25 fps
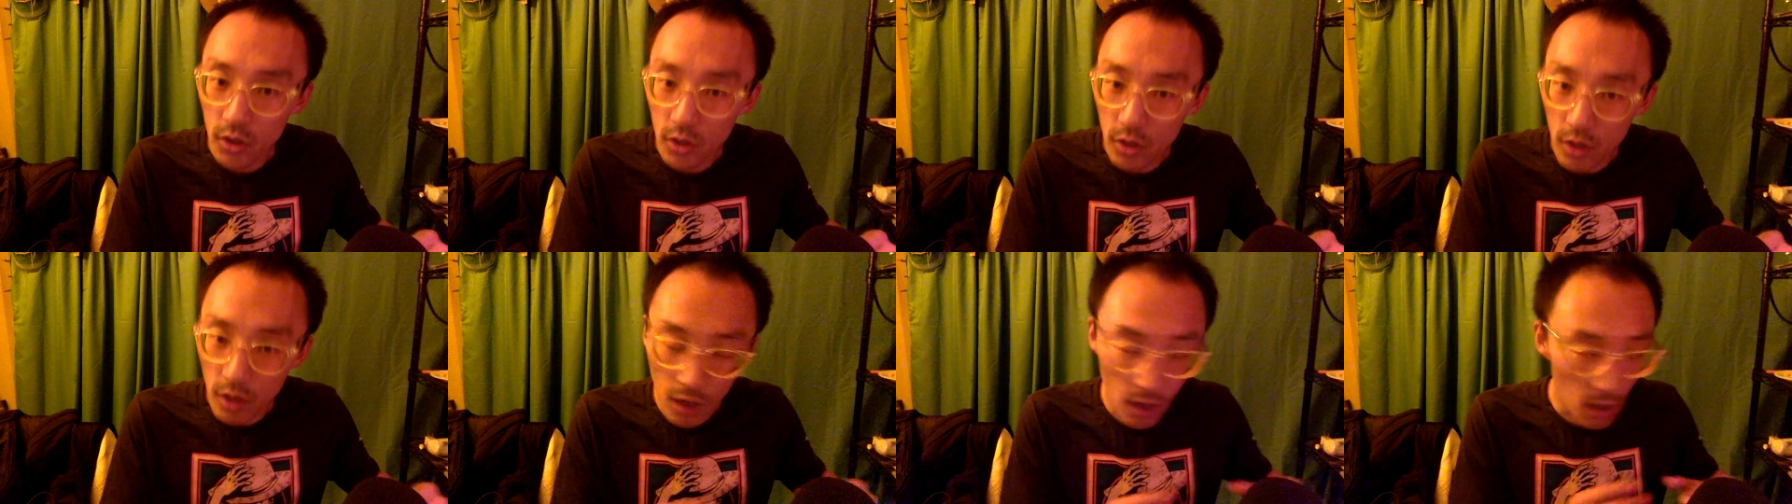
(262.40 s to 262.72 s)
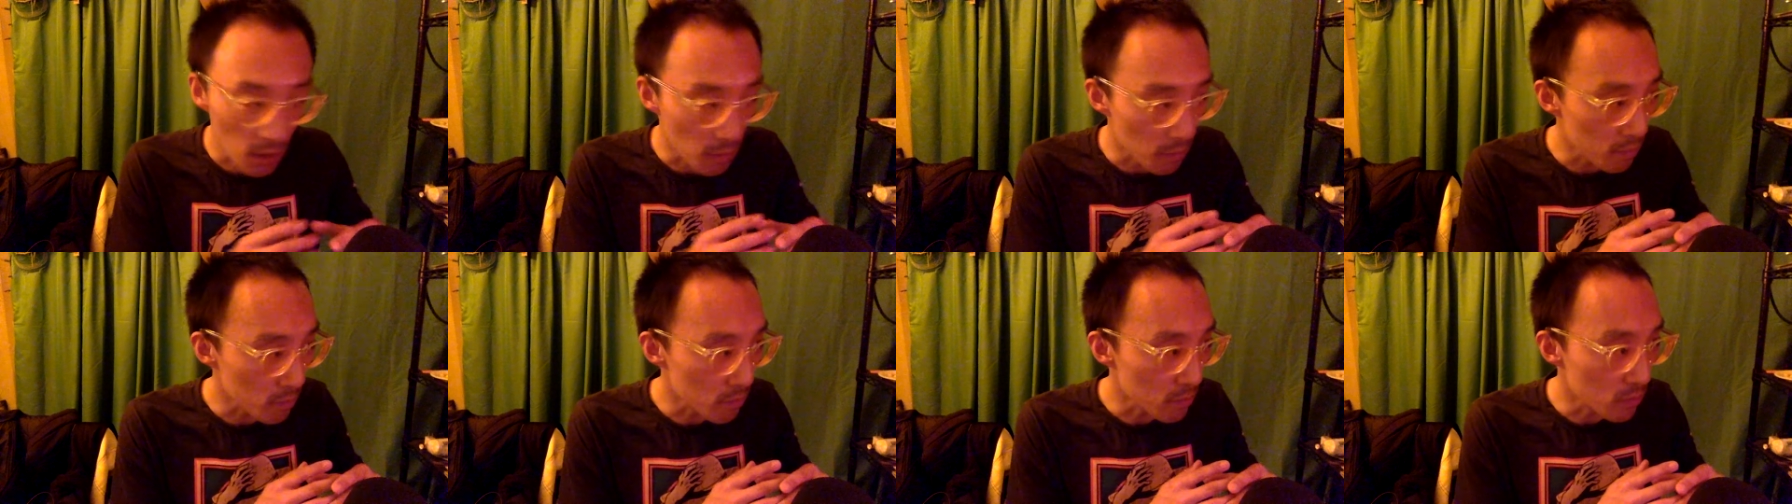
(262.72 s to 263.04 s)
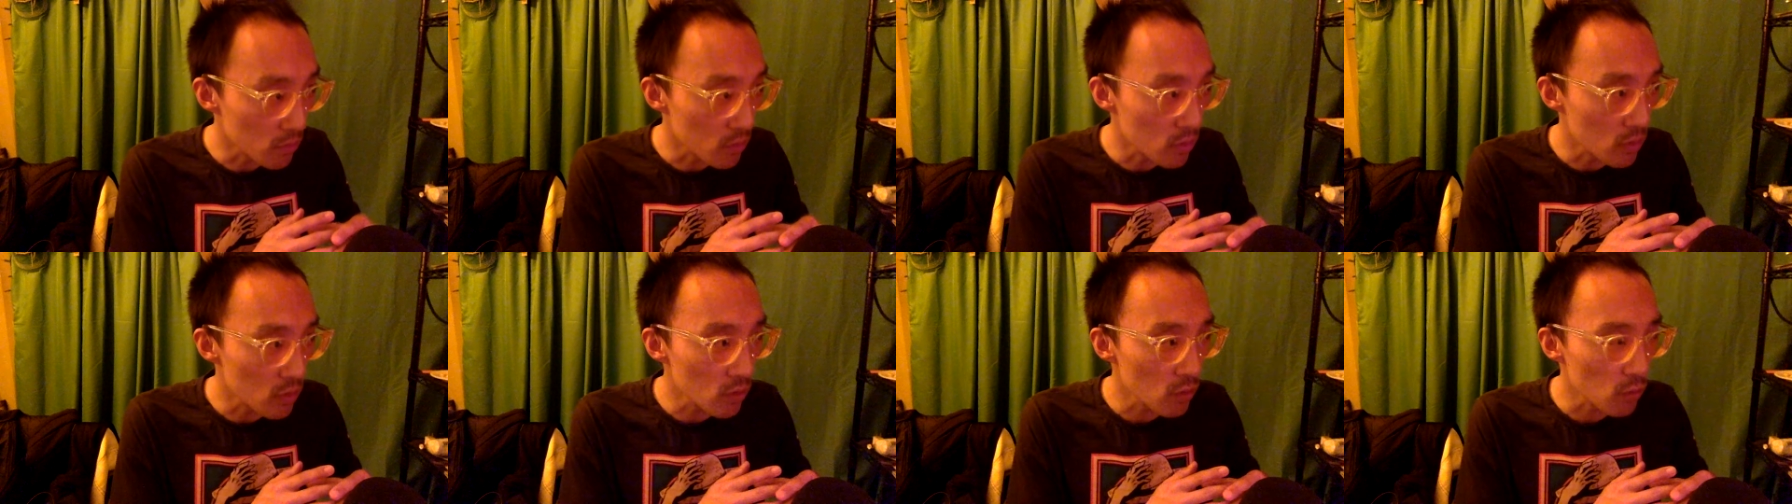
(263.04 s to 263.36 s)

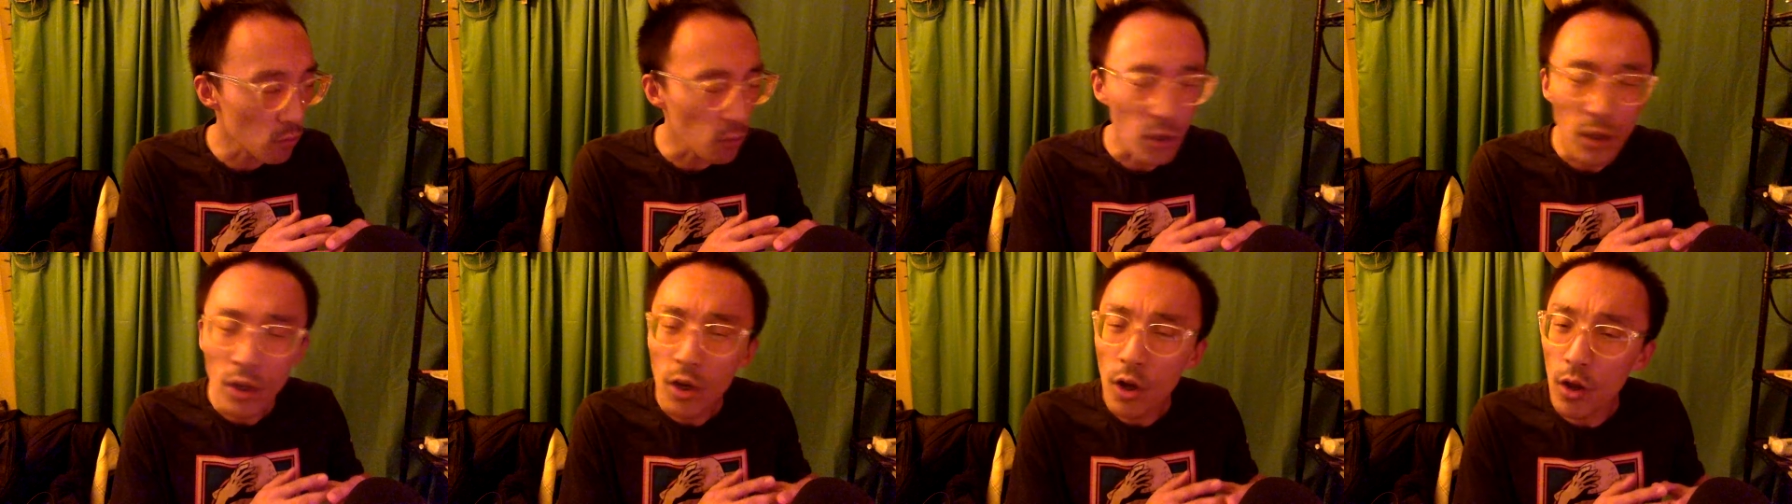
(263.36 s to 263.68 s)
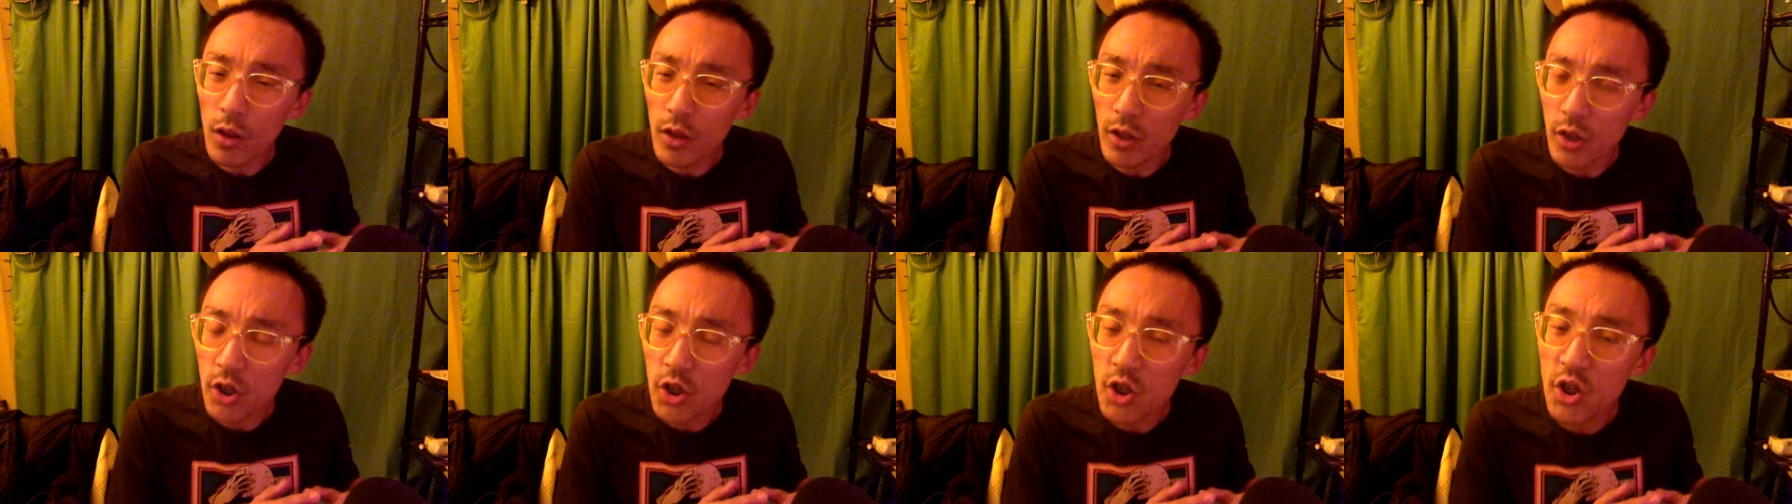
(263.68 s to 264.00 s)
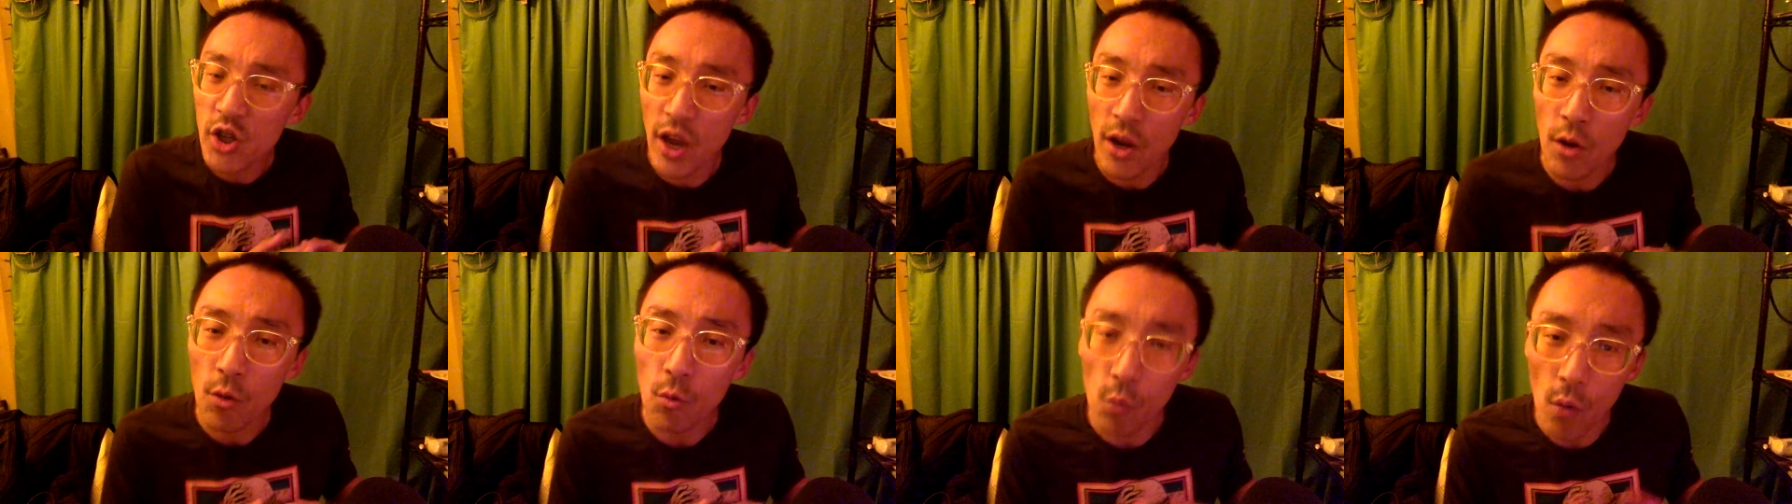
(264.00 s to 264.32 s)
Um, what do you call this?
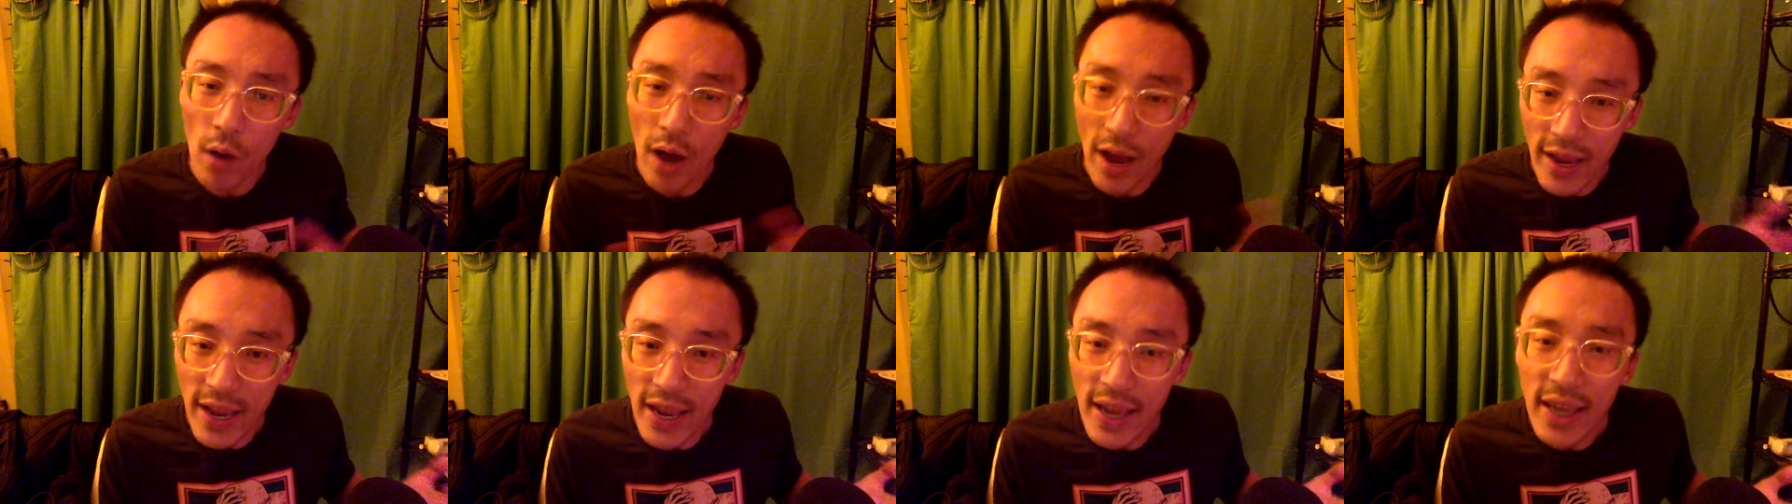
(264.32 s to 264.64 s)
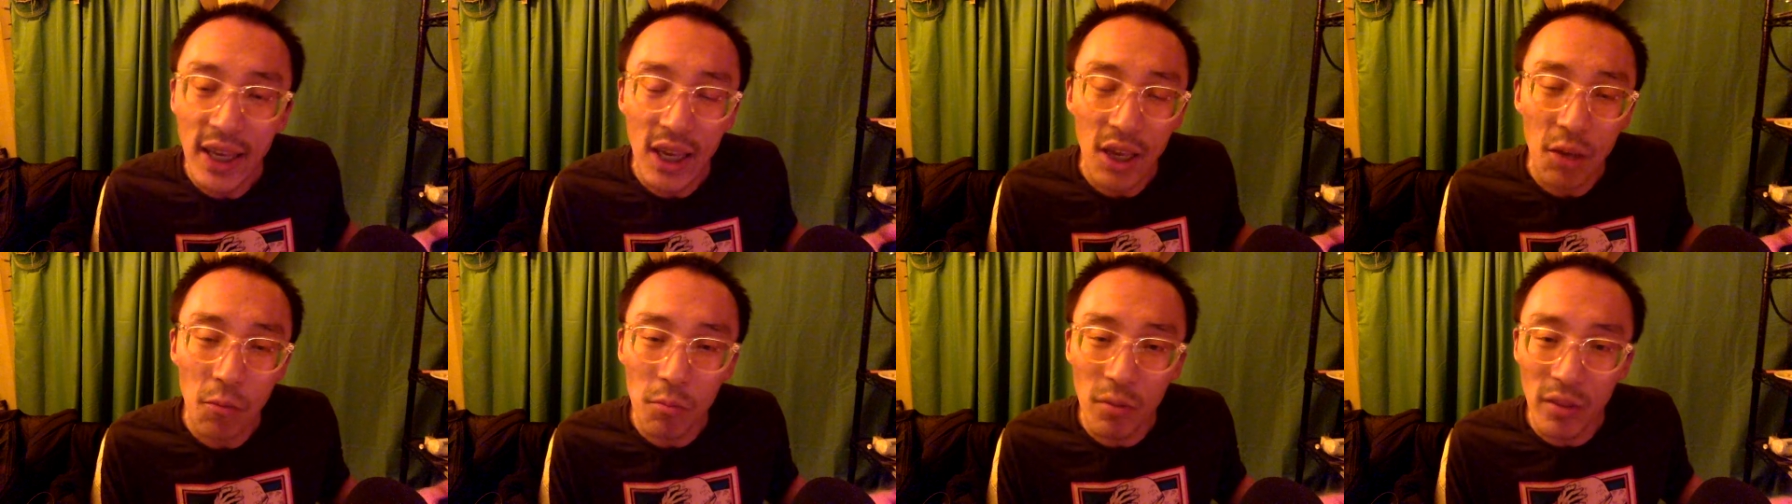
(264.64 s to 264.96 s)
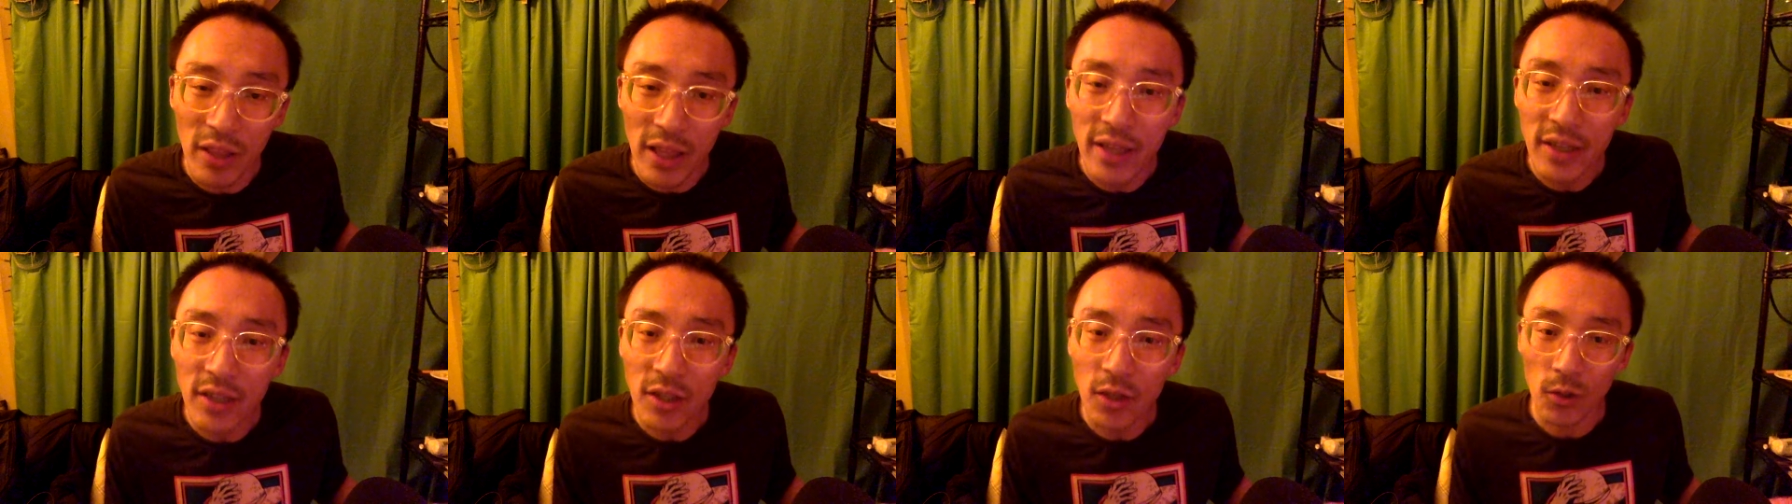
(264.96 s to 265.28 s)
Gen Y, aka
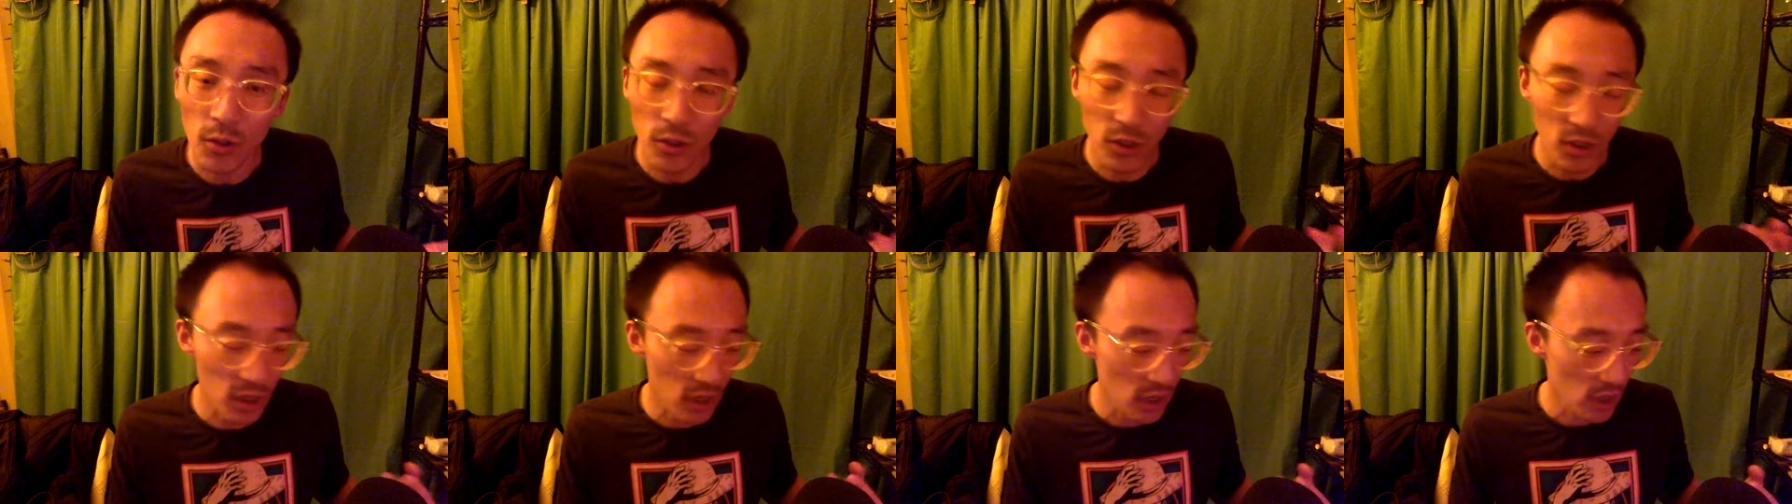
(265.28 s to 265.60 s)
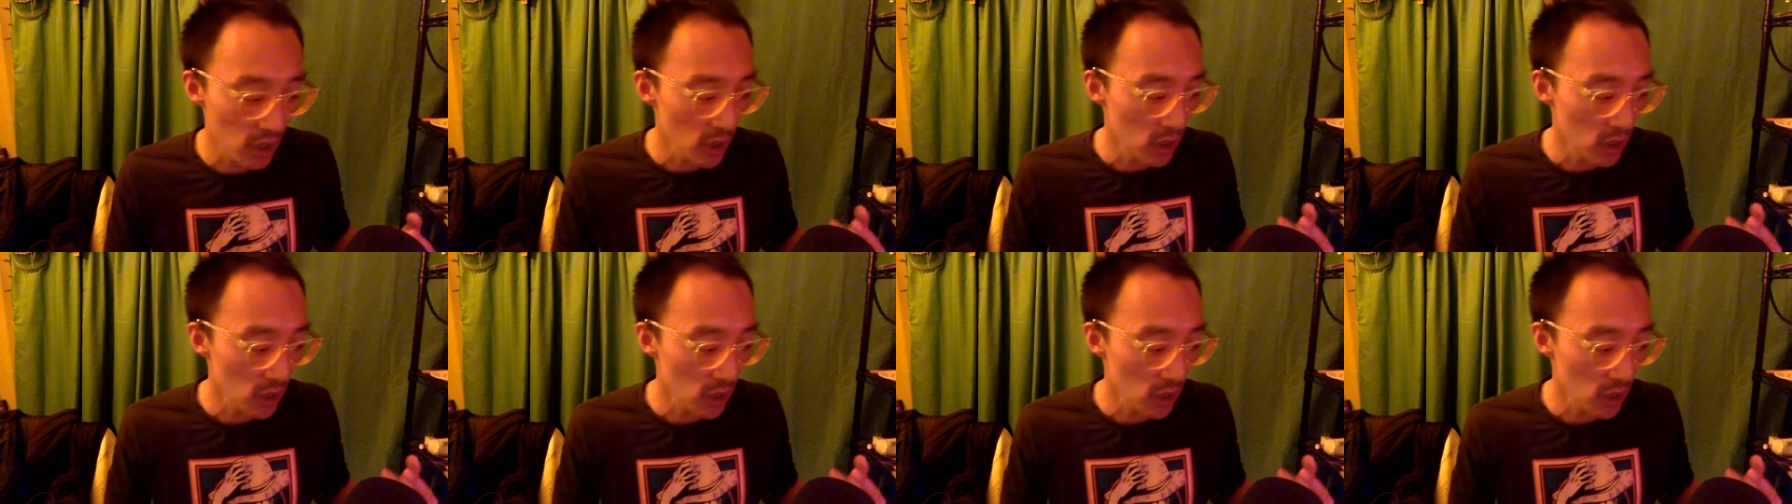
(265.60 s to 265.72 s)
millennials.